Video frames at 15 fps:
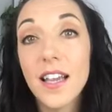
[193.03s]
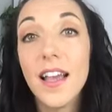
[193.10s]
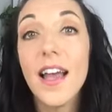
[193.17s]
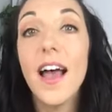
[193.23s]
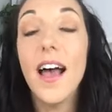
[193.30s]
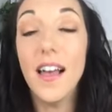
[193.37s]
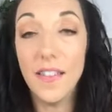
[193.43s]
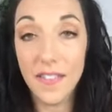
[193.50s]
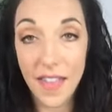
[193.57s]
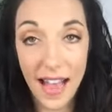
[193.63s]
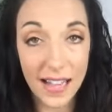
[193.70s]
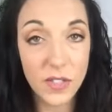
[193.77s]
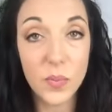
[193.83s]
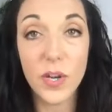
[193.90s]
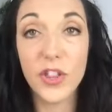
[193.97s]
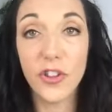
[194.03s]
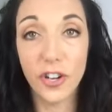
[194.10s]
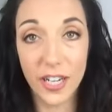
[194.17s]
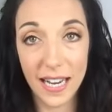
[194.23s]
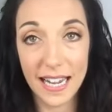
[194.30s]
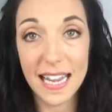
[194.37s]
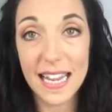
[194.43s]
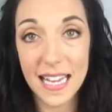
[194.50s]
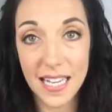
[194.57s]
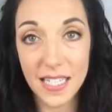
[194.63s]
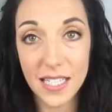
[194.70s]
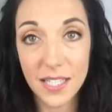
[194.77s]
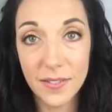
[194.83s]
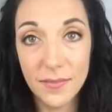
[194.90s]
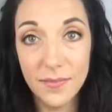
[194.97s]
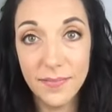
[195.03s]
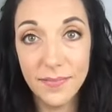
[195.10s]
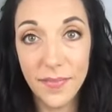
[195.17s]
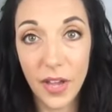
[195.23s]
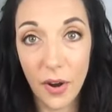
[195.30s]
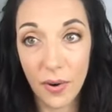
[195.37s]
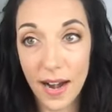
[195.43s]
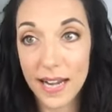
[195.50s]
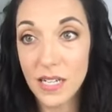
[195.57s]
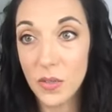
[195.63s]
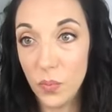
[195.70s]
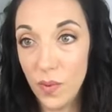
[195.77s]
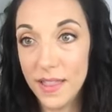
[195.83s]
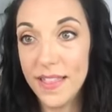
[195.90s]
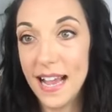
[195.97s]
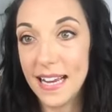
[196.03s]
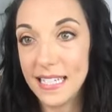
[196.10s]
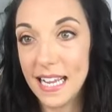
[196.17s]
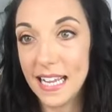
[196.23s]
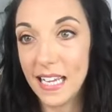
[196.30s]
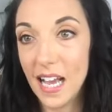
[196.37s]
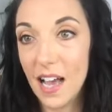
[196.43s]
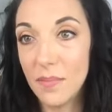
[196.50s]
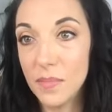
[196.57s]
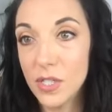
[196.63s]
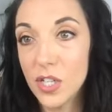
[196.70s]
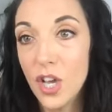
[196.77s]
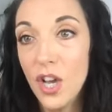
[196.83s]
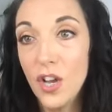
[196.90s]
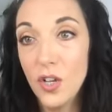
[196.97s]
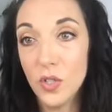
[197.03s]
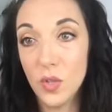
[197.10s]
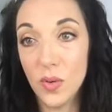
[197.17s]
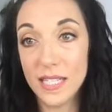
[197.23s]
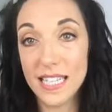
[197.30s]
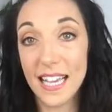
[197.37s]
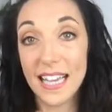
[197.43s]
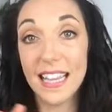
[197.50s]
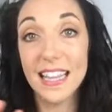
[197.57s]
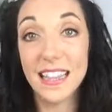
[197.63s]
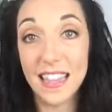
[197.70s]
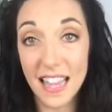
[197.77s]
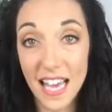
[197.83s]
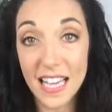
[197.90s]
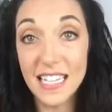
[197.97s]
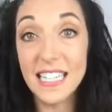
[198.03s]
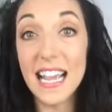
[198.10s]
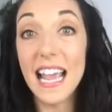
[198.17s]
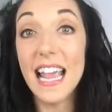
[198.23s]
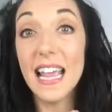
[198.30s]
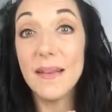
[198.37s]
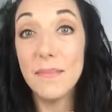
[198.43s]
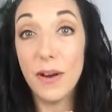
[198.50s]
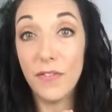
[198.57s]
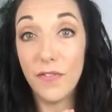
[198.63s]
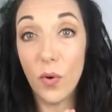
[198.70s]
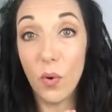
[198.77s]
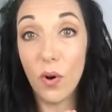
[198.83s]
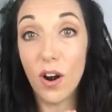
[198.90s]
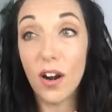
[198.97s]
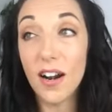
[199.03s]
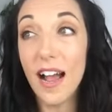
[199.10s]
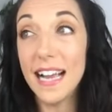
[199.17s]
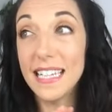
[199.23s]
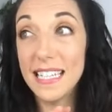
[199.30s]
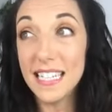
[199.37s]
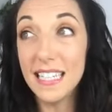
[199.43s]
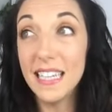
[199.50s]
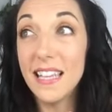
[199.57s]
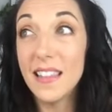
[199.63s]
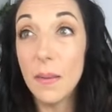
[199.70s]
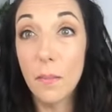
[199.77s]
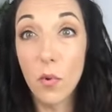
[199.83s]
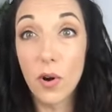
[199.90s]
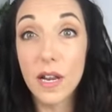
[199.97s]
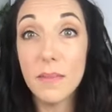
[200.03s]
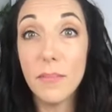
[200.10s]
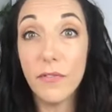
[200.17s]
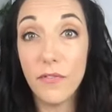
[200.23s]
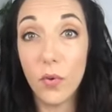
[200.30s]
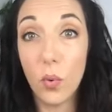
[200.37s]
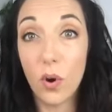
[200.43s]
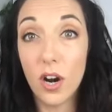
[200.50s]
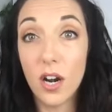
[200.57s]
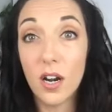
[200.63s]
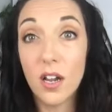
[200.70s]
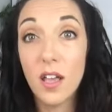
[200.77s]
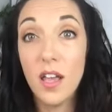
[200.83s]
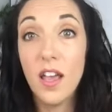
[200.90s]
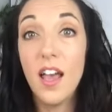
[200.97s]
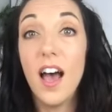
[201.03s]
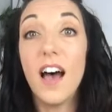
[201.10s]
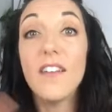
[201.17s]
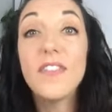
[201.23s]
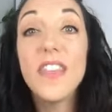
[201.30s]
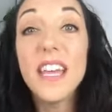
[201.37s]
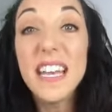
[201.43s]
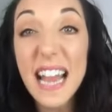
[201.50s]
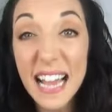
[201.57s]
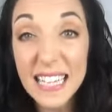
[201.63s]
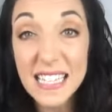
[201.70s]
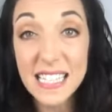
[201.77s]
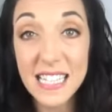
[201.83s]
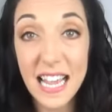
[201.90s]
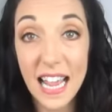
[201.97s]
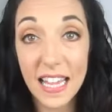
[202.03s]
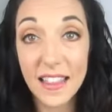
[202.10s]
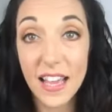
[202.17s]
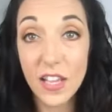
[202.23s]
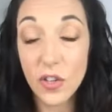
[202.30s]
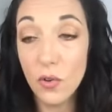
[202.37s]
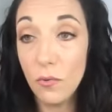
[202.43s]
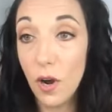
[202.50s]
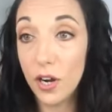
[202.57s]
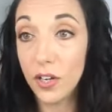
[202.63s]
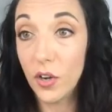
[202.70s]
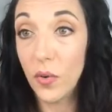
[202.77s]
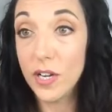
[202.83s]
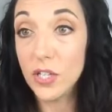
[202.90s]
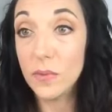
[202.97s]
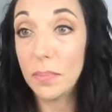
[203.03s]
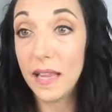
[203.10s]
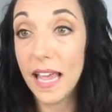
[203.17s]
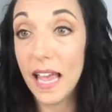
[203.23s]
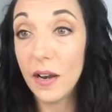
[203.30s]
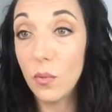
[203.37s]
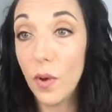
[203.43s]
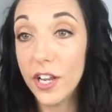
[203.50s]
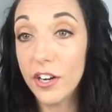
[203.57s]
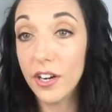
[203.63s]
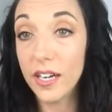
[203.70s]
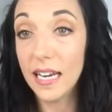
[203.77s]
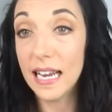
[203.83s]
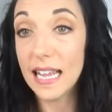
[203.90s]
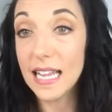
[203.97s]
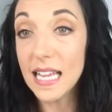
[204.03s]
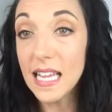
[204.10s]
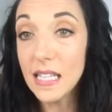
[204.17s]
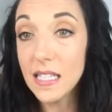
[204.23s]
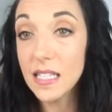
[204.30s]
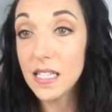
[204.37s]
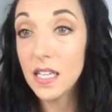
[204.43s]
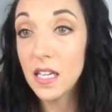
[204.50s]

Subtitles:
and that's what you're gonna eat, all right, when that day comes. So it's like the day before, ideally the morning before of the next day that you are going to plan what you're gonna eat,